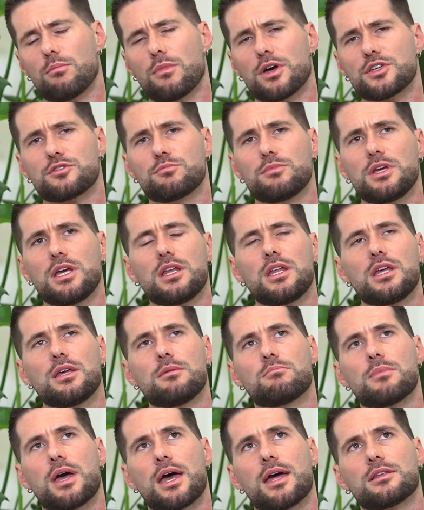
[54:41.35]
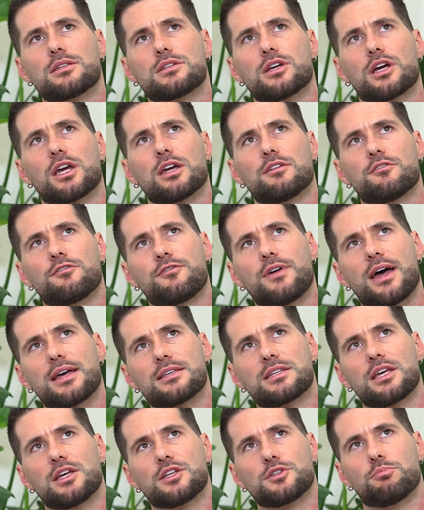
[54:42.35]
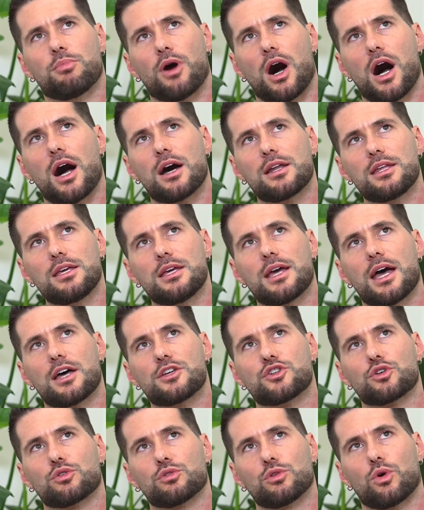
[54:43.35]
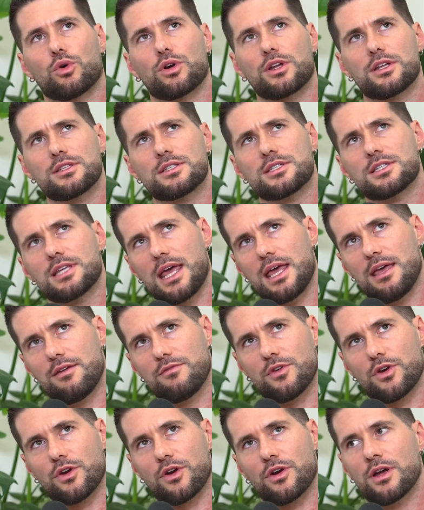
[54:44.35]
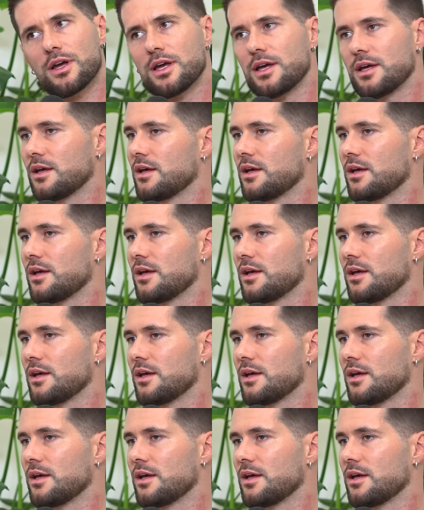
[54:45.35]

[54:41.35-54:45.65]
it must mean he meant to confess his body as your Lord and Savior.